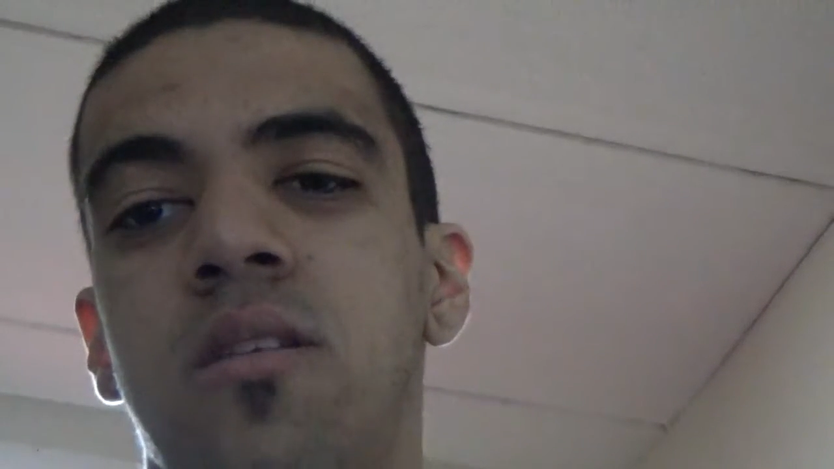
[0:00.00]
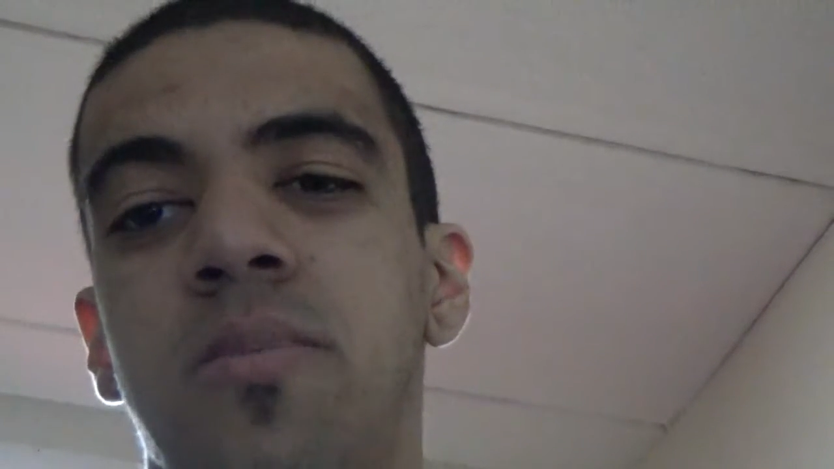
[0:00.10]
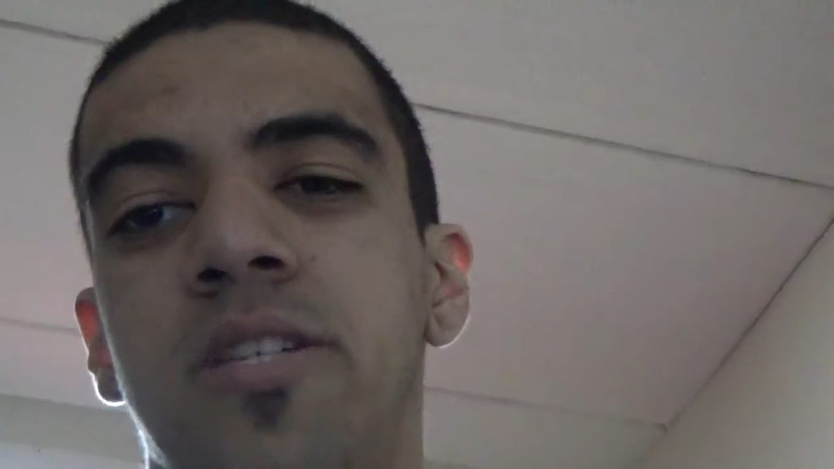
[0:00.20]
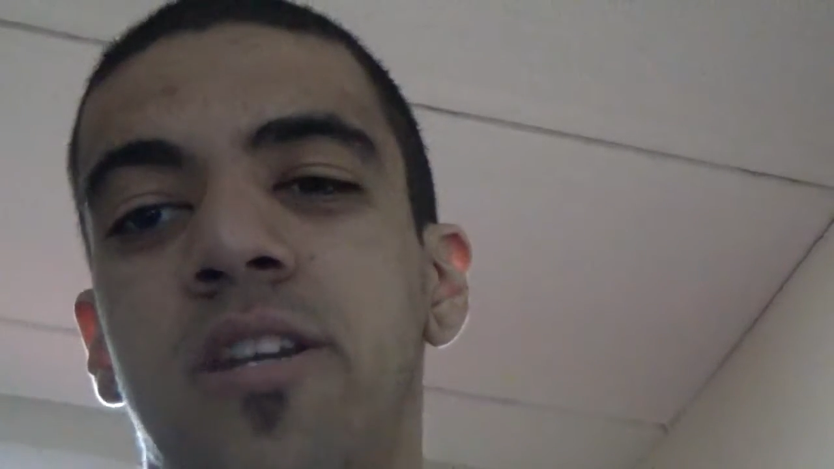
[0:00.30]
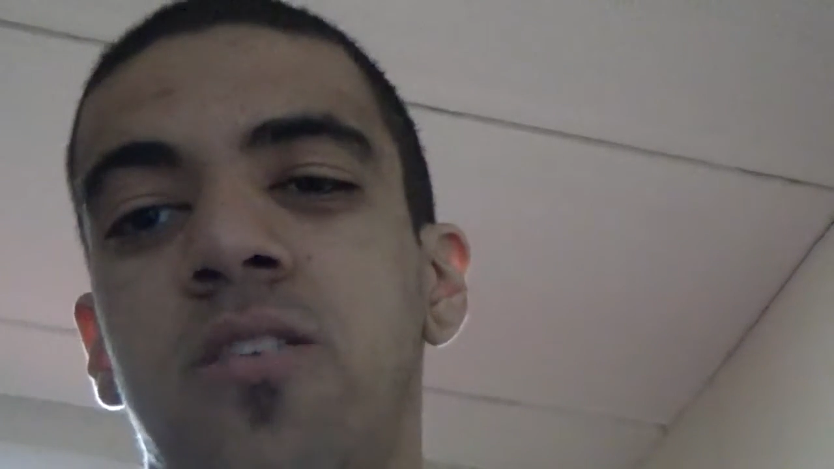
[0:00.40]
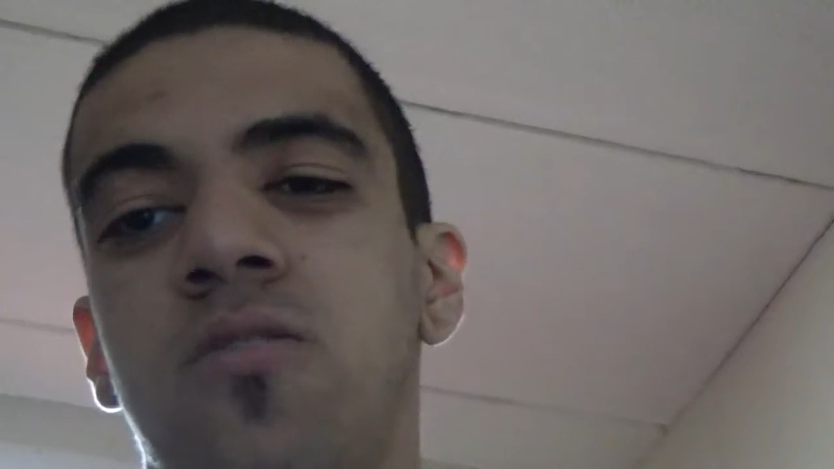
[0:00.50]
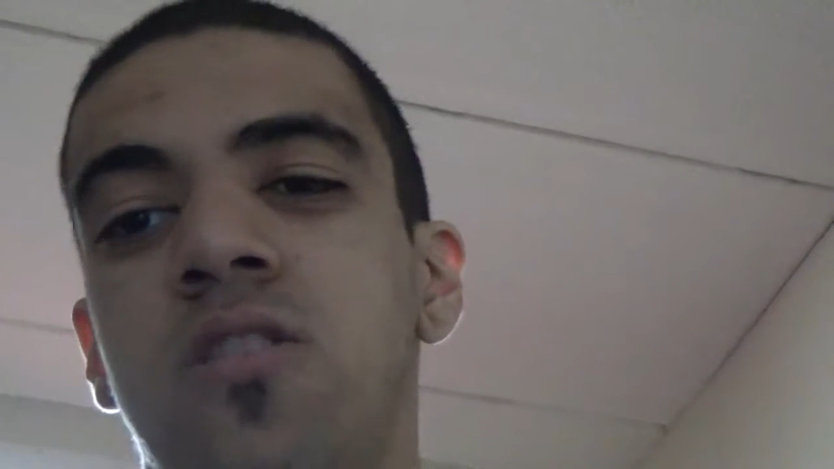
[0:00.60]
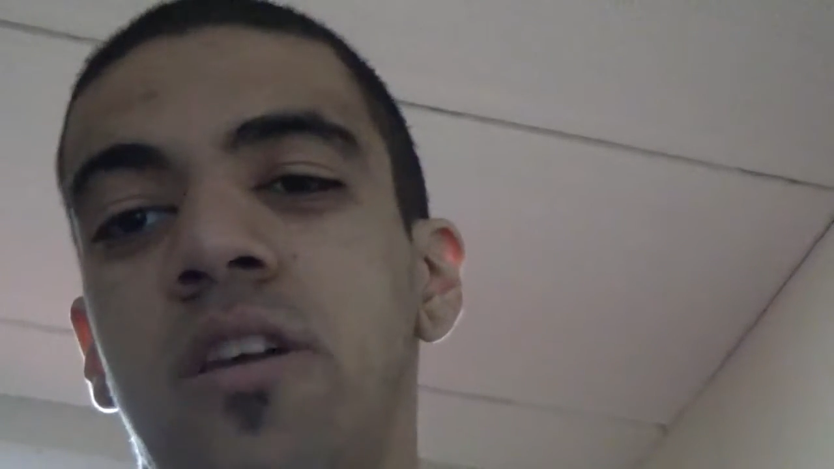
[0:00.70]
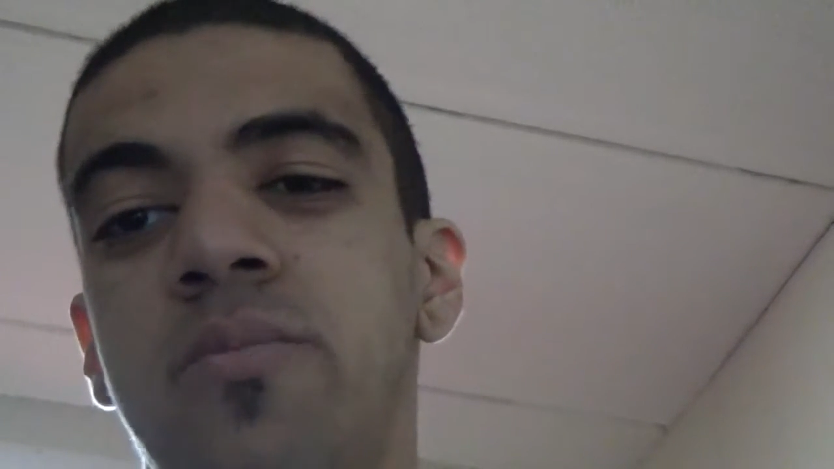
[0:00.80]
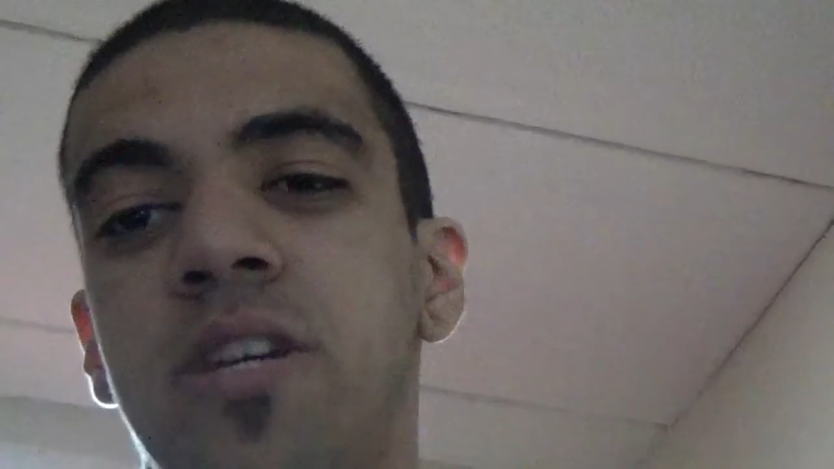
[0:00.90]
particular
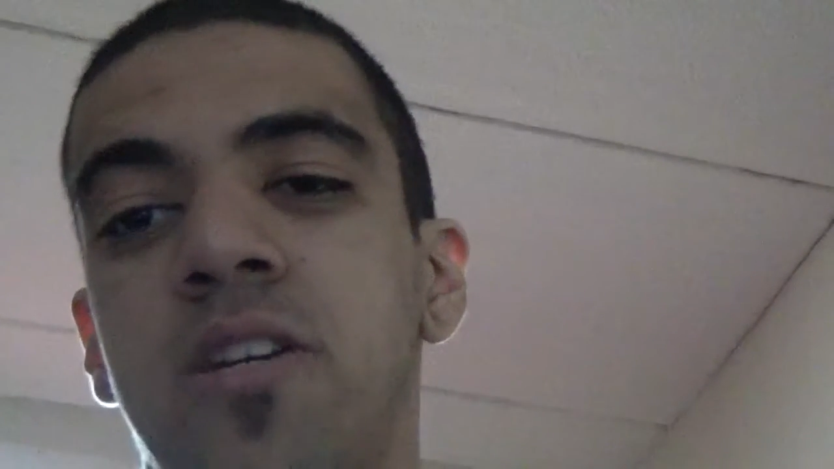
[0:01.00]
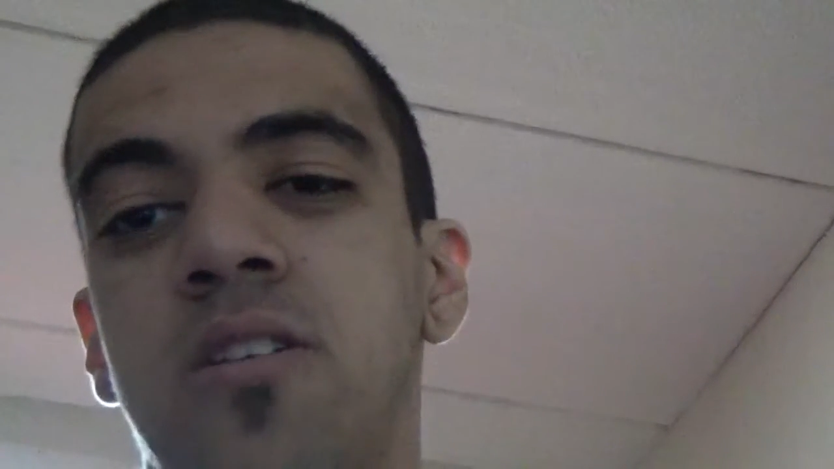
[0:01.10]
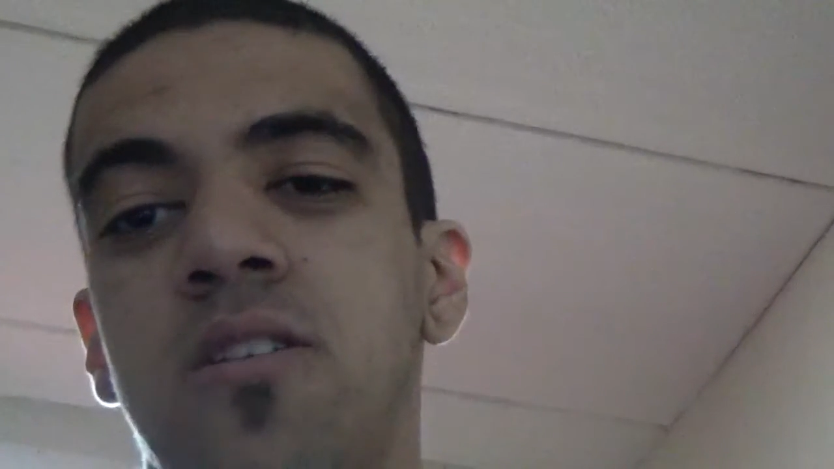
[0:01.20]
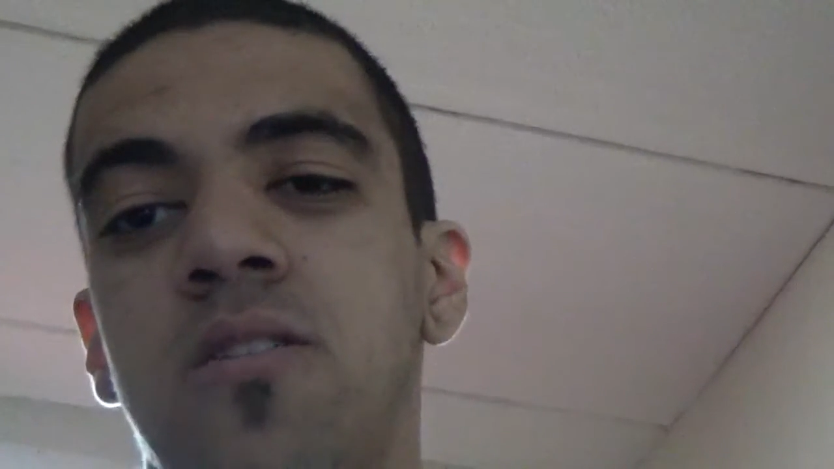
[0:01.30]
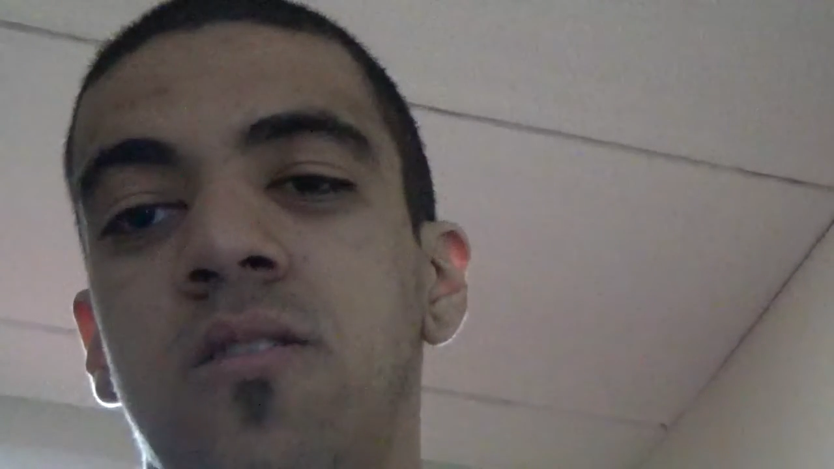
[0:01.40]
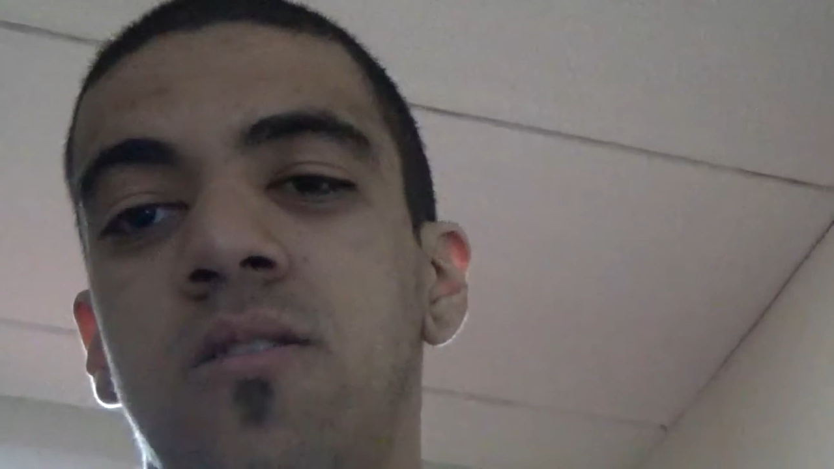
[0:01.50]
subject